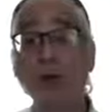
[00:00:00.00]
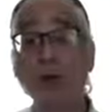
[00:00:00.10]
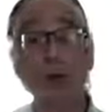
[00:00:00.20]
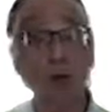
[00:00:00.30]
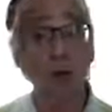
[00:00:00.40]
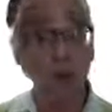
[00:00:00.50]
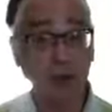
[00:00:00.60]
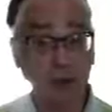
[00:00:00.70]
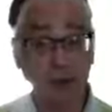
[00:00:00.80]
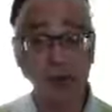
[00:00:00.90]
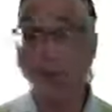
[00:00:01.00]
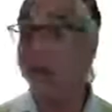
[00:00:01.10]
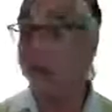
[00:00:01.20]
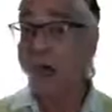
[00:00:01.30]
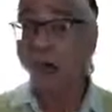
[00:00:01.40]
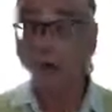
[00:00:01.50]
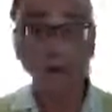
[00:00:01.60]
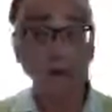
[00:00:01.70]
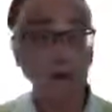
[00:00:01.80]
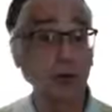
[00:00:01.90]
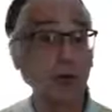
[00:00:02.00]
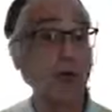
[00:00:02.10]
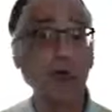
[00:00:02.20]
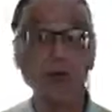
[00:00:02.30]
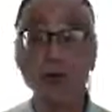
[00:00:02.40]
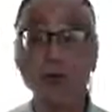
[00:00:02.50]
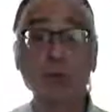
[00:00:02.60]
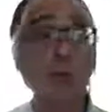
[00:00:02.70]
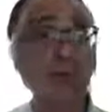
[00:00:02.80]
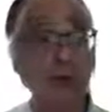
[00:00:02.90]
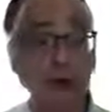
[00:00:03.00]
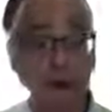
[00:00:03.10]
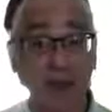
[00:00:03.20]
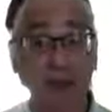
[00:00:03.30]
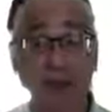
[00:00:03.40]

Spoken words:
communicating. I didn't learn it from NIH.